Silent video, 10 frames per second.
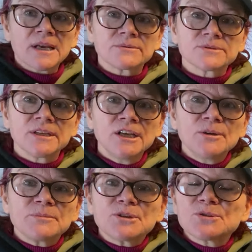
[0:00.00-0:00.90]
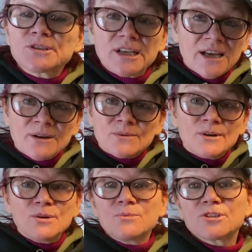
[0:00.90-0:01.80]
out because
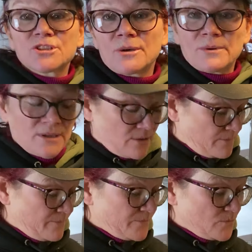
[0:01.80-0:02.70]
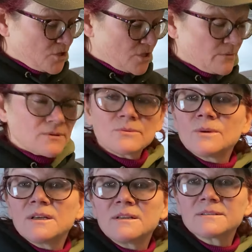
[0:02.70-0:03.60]
now we're showing them, we're showing the
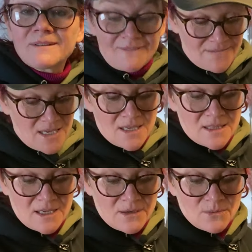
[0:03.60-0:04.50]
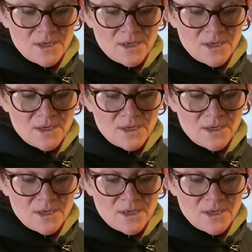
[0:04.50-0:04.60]
world that it